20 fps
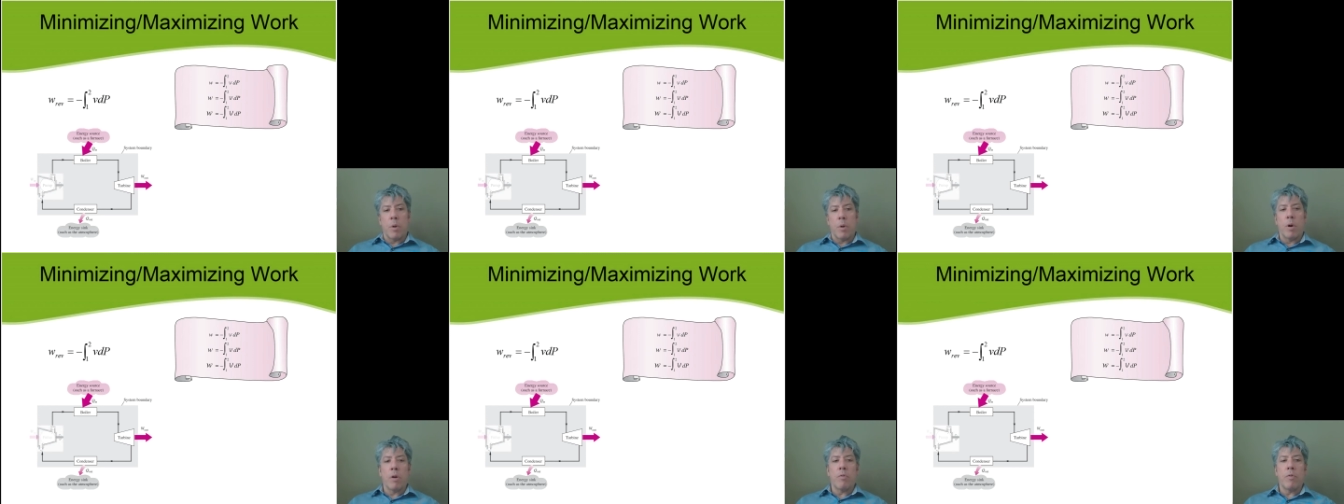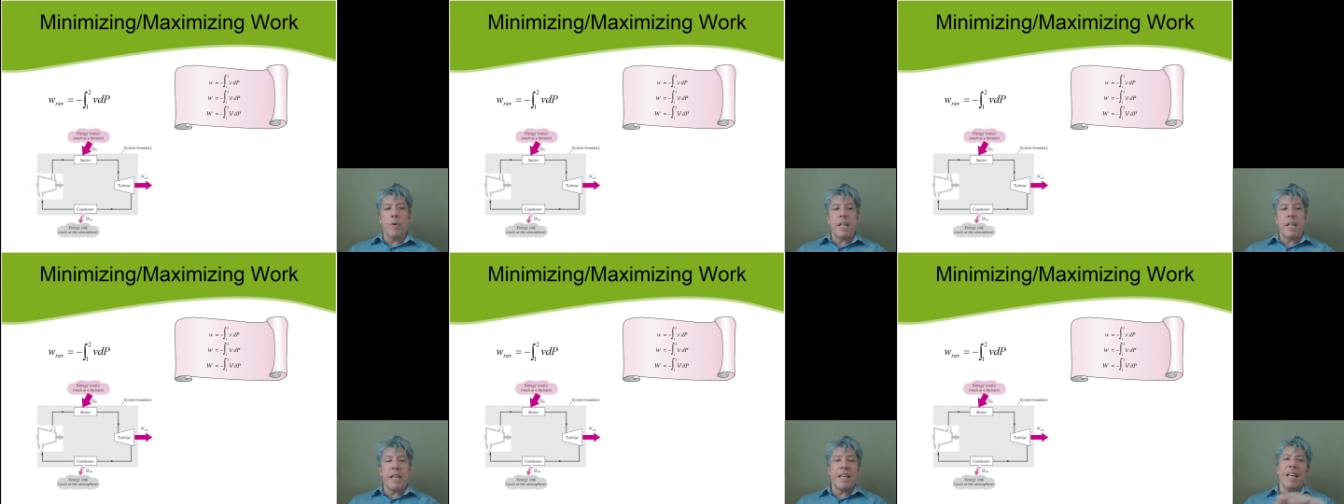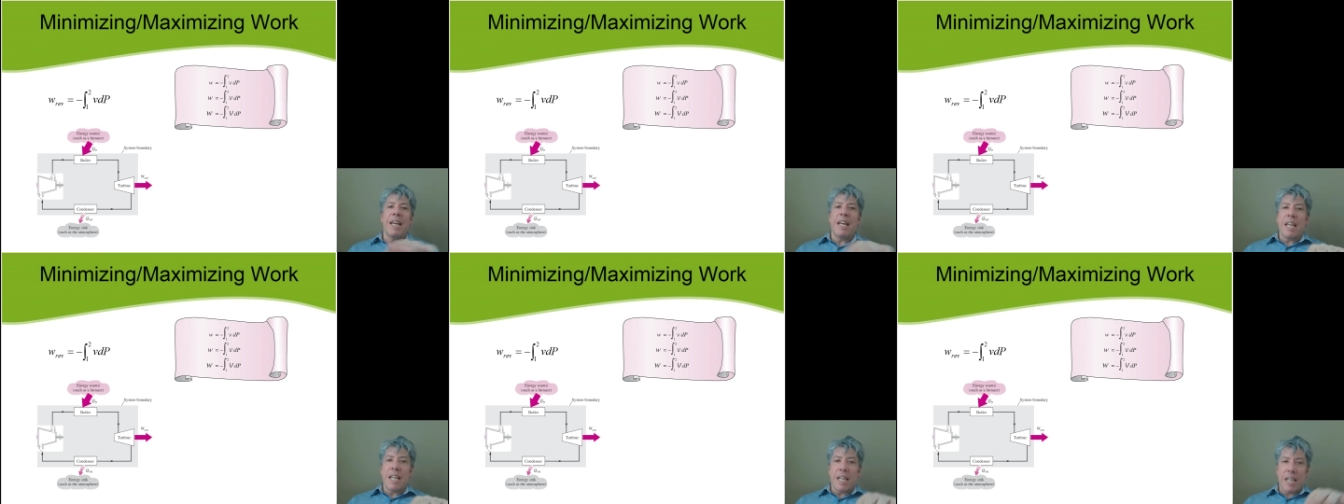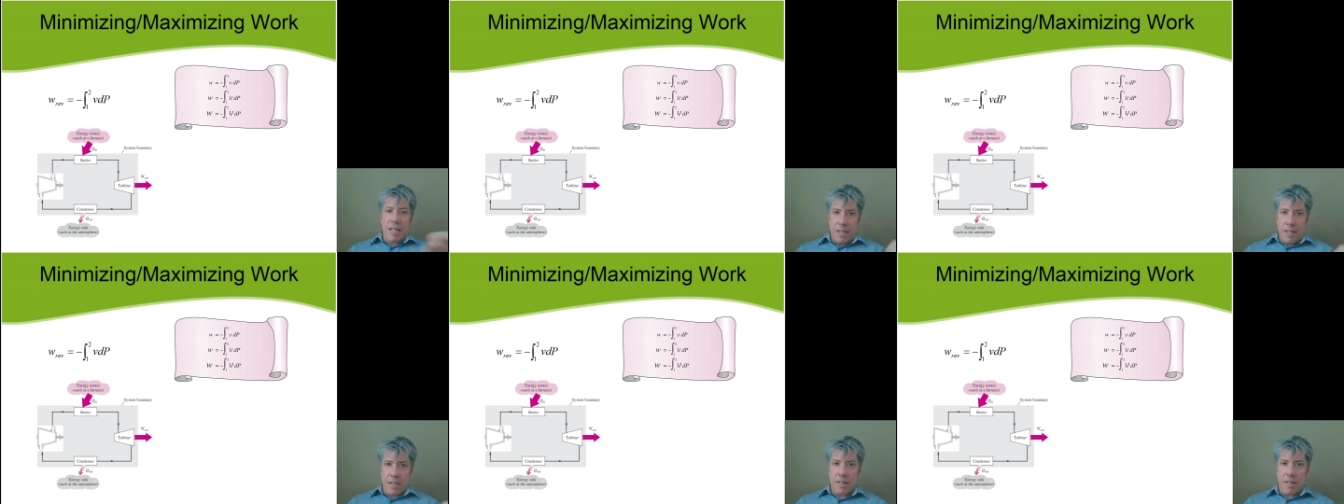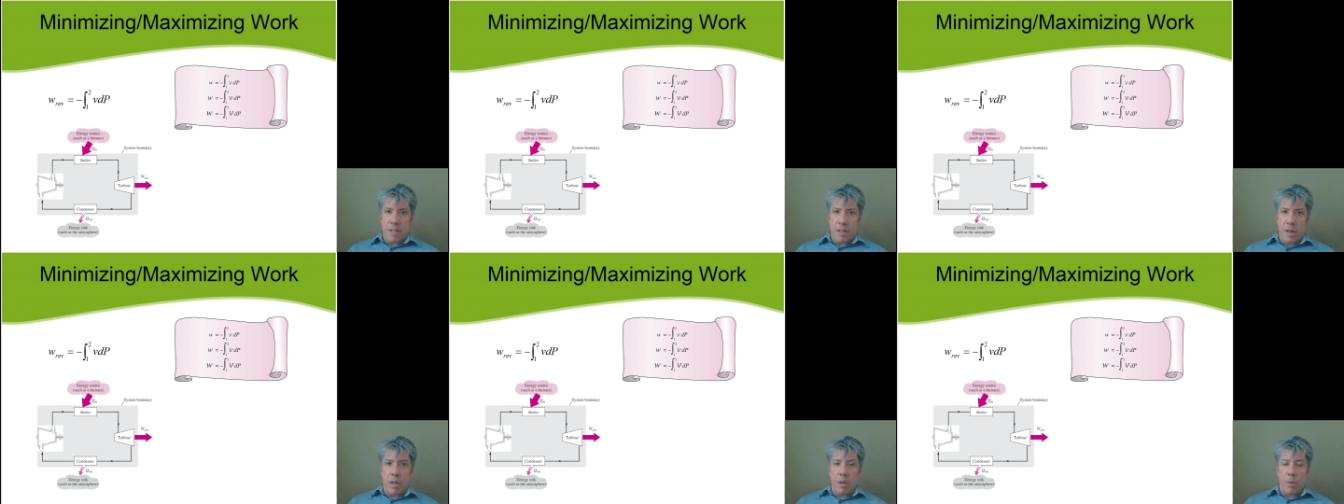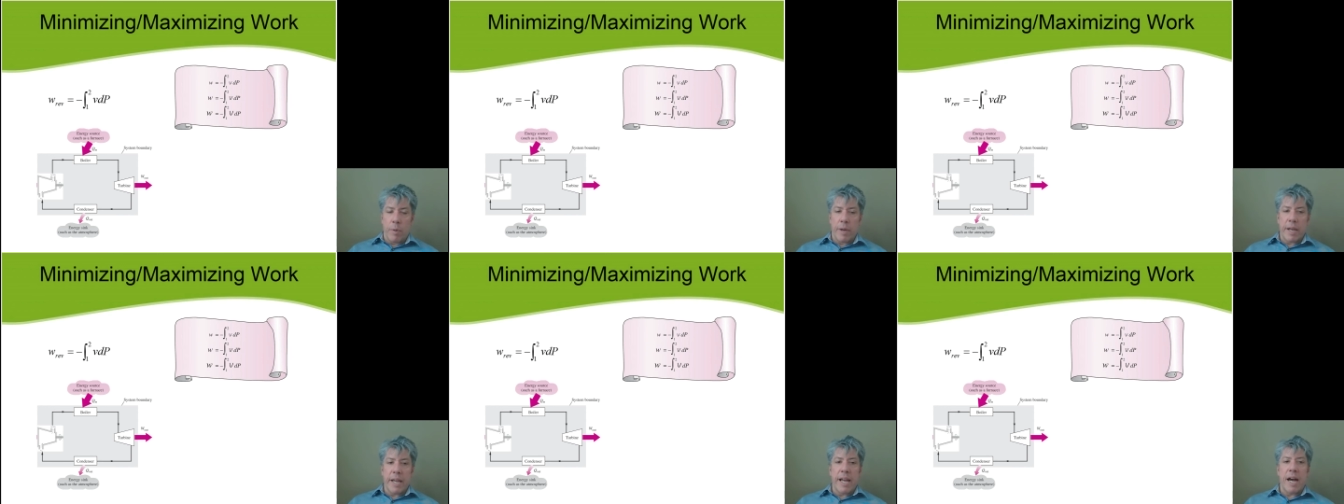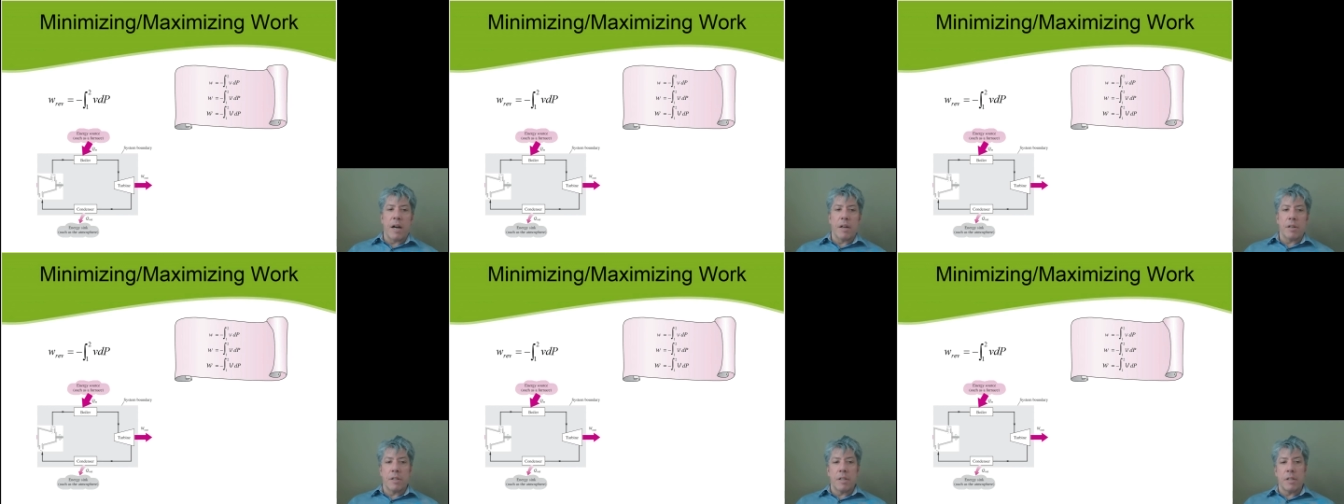or if we didn't condense it all the way
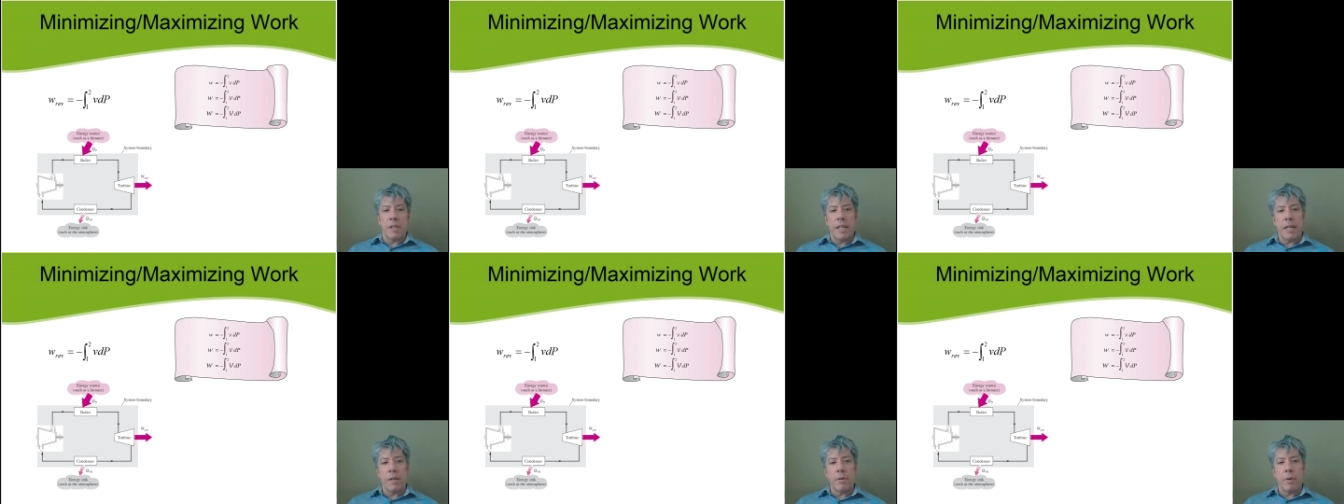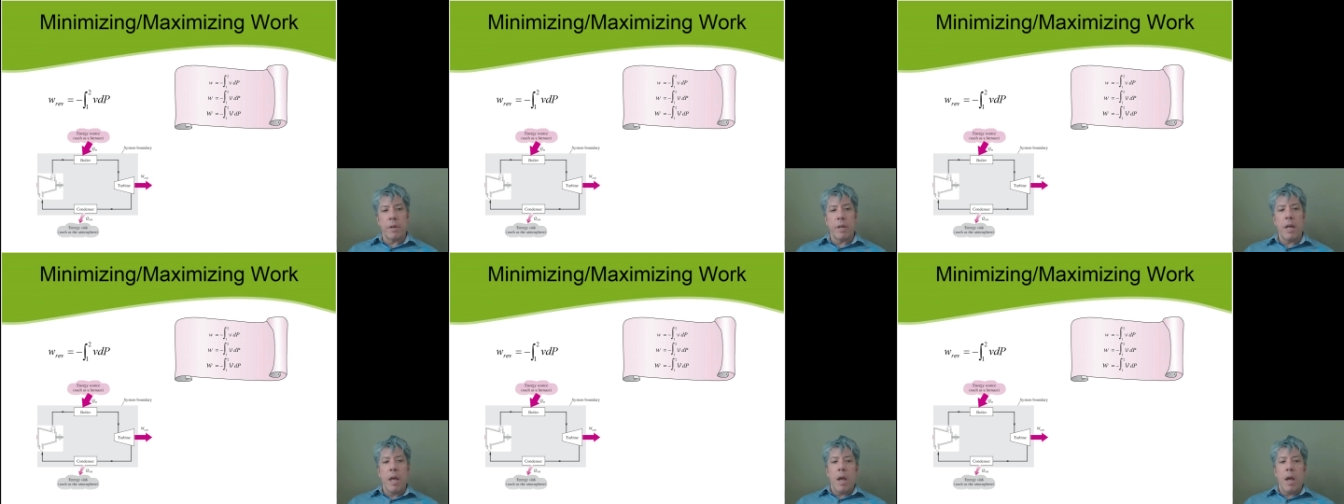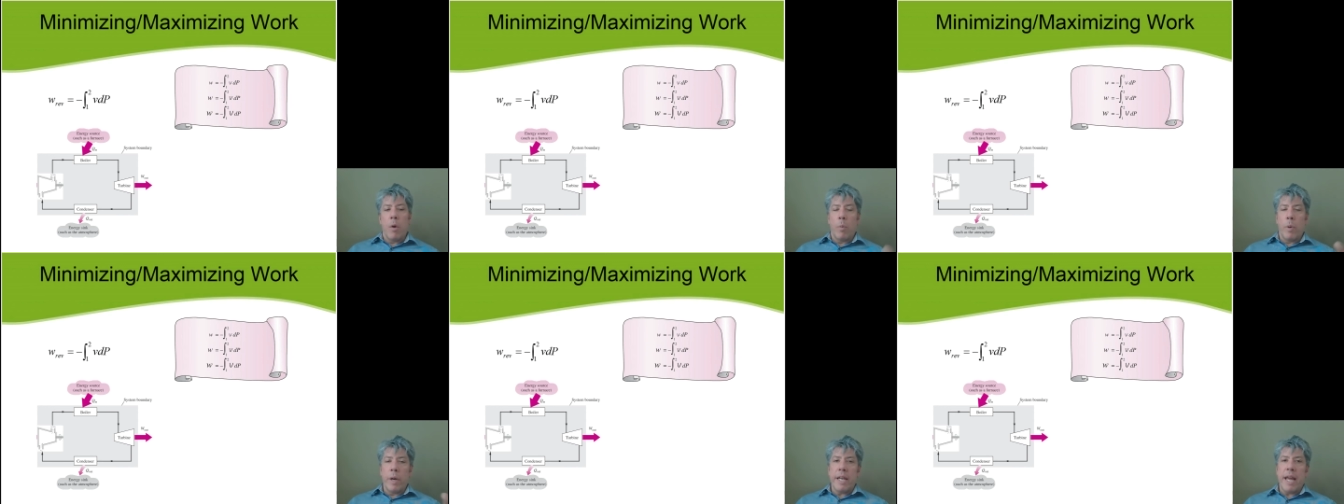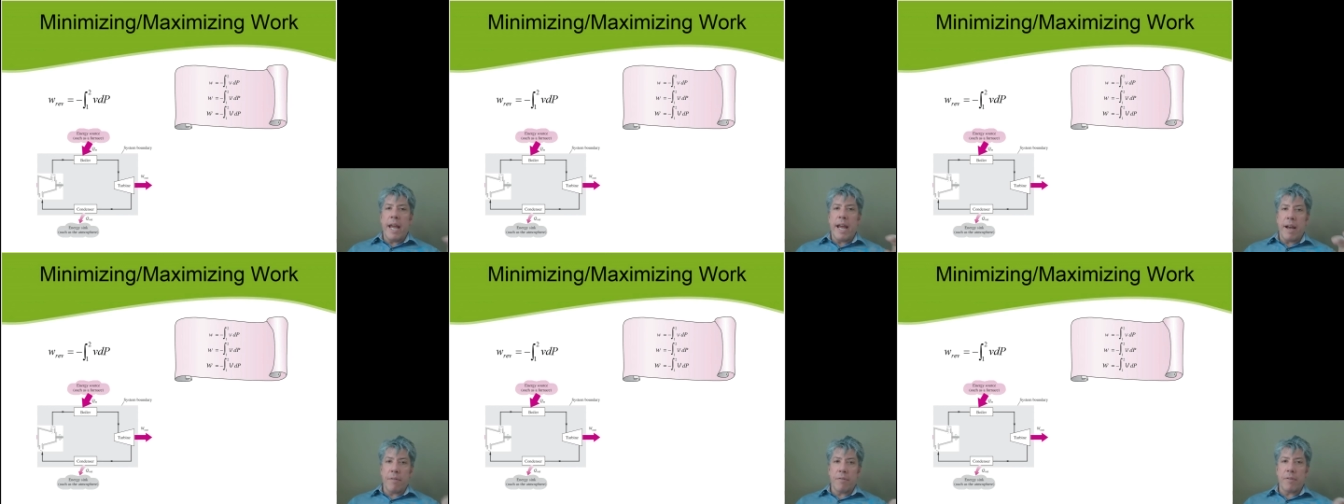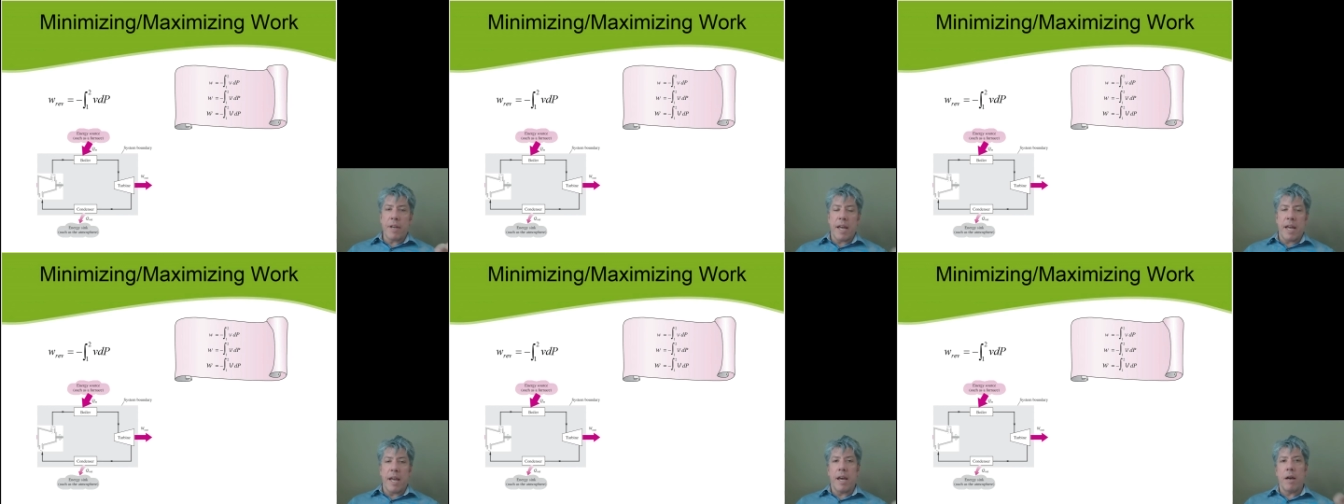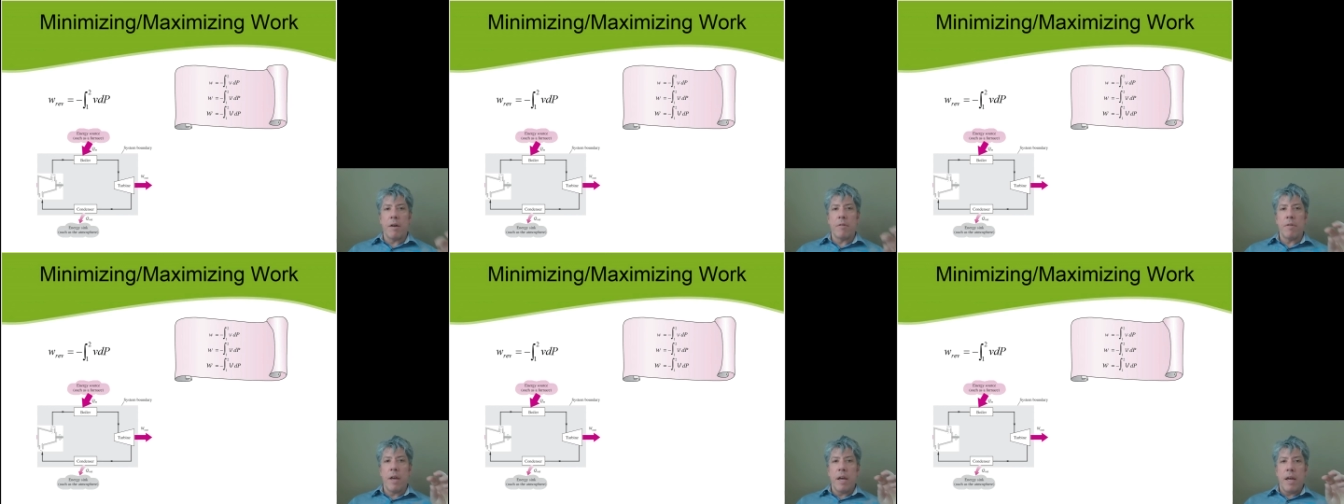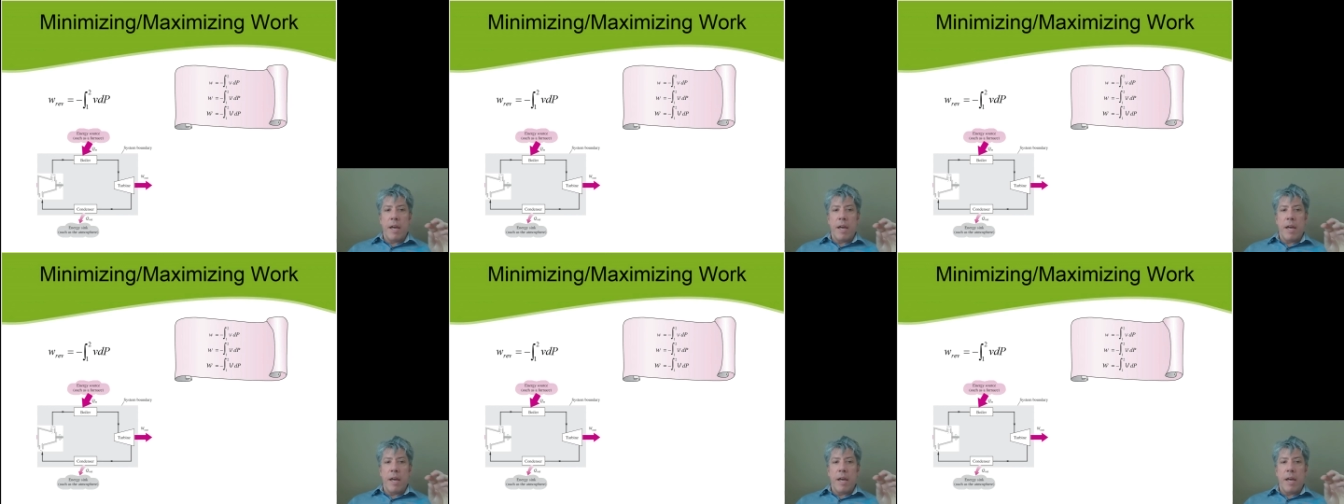out to liquid, we'd have to have